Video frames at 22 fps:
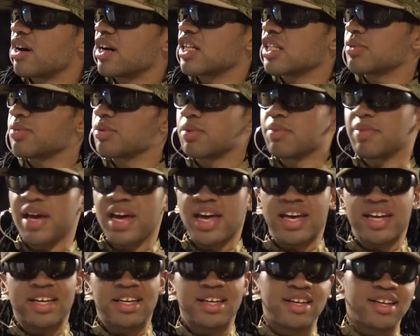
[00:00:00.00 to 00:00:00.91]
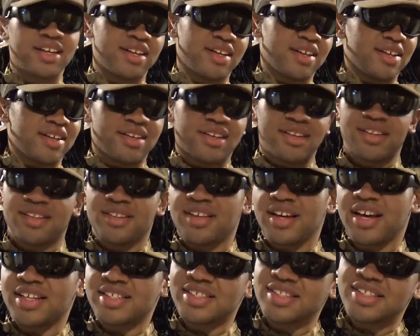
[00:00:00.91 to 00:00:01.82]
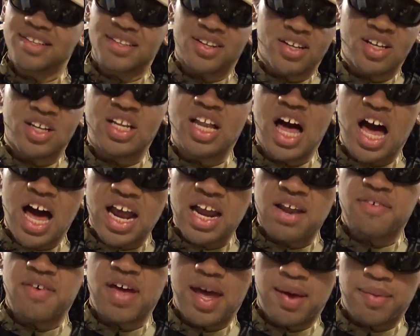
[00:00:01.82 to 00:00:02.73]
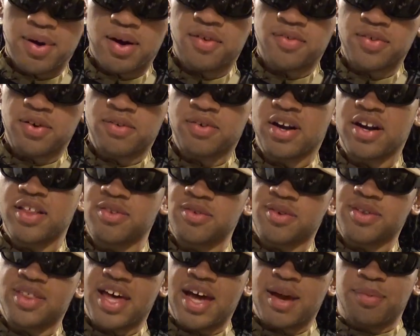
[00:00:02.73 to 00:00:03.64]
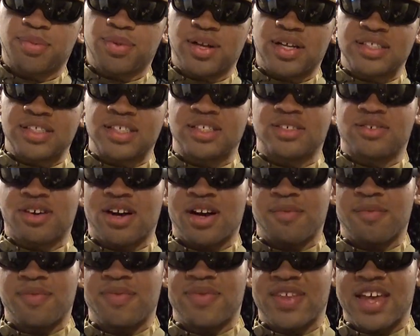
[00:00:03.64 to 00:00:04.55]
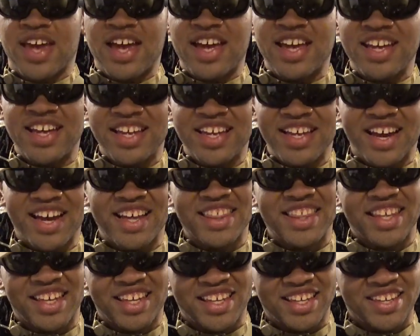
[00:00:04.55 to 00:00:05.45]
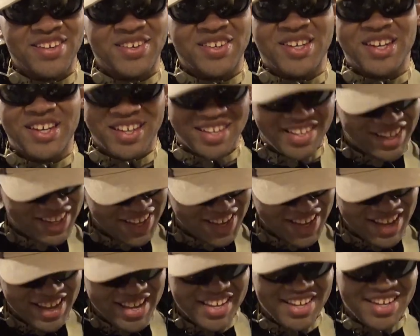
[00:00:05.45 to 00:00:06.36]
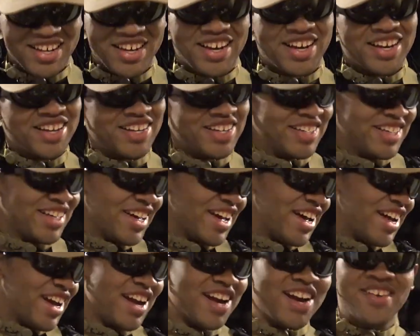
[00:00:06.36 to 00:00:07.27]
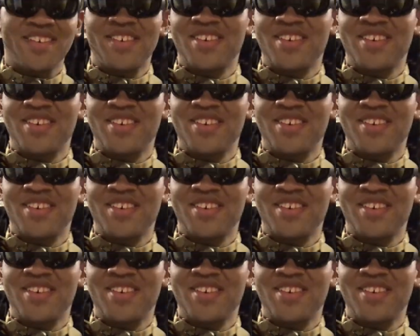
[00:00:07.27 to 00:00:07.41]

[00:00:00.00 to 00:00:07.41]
rounds per mag? That's still a lot of ammo. If you're running through that, plus a drum, I think you'd, oh god, I don't